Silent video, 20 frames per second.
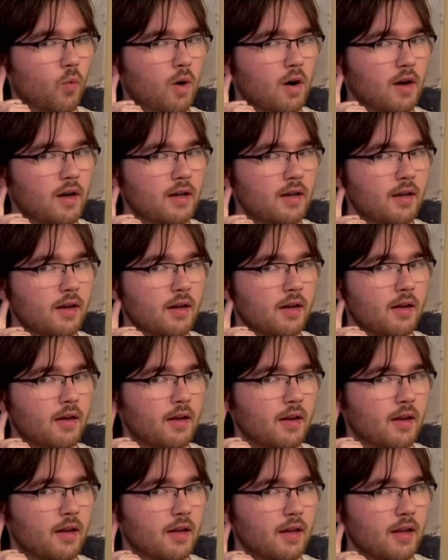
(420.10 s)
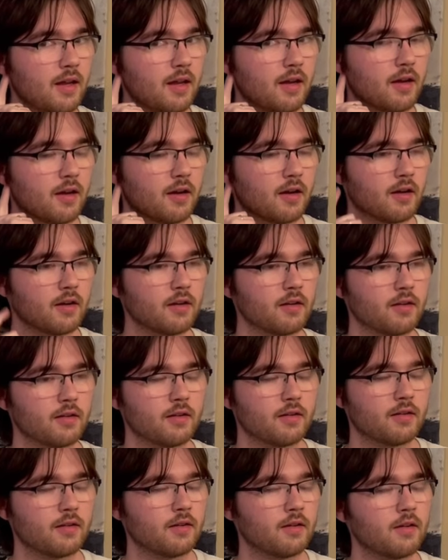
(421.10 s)
one ear
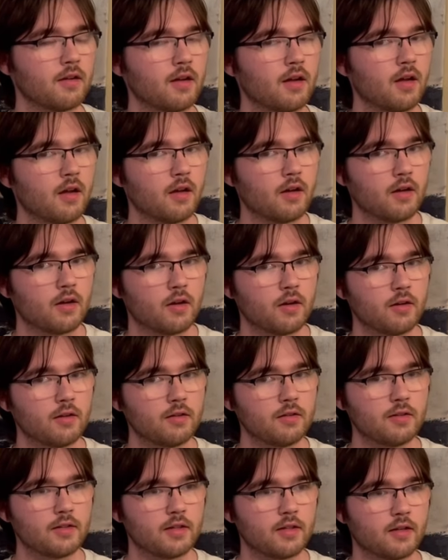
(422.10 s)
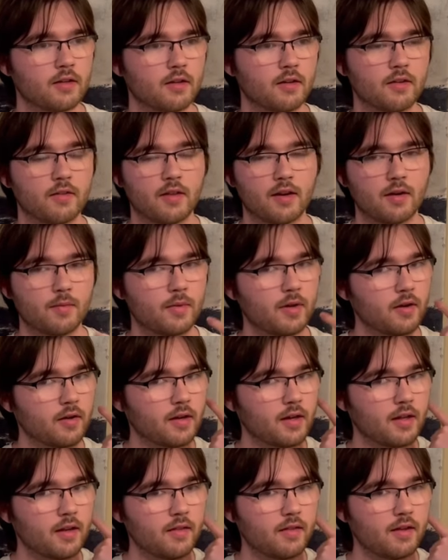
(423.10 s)
earlier than I'm
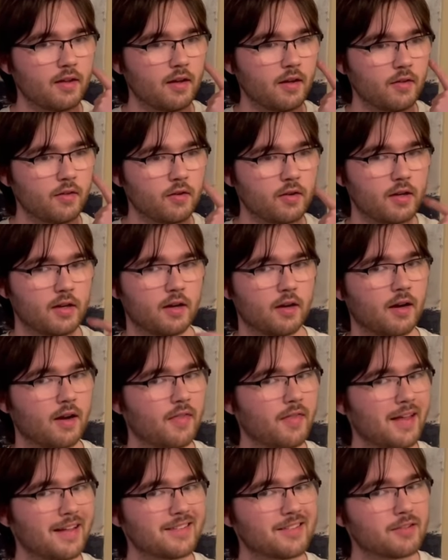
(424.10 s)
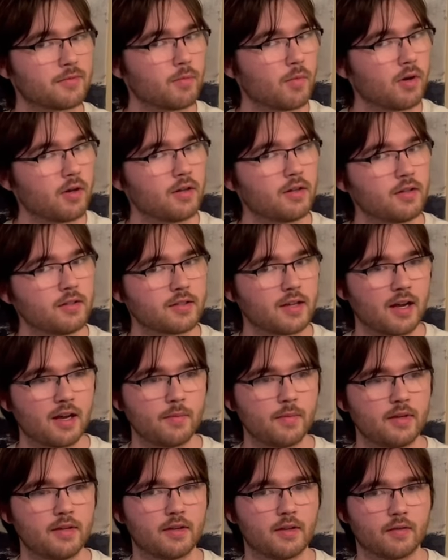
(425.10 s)
hearing it in the other ear, and that small
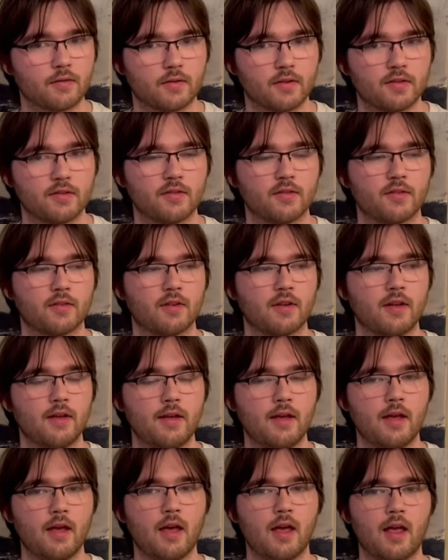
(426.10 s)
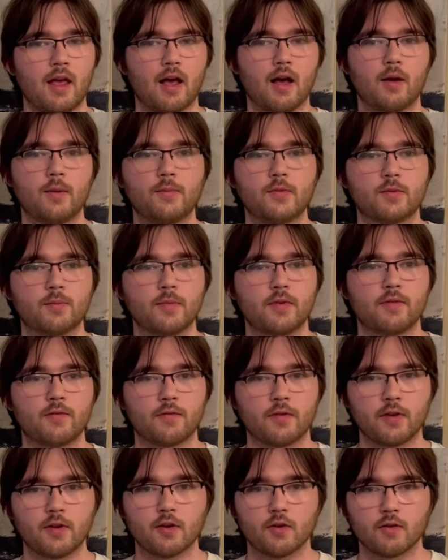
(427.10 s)
timing difference helps me
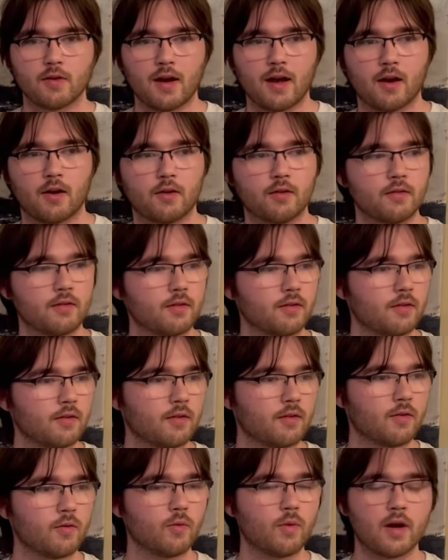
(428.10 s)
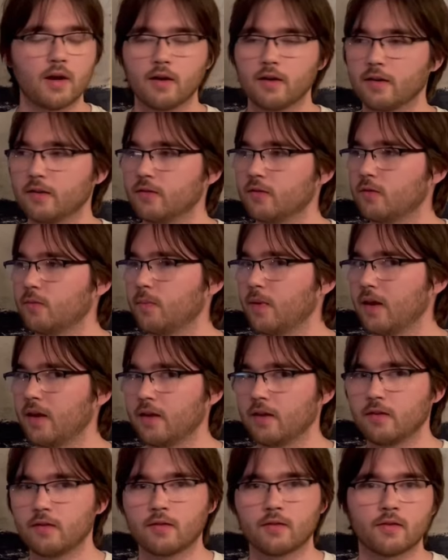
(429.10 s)
figure out where in
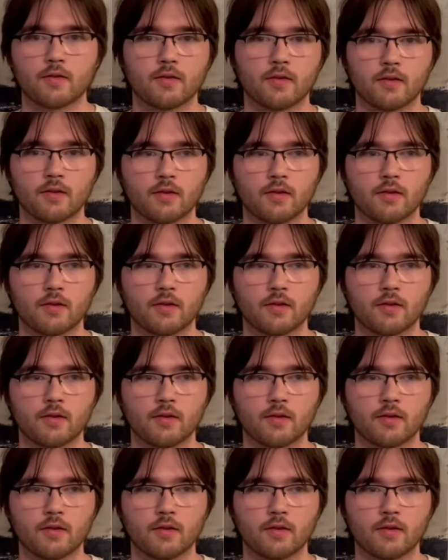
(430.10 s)
space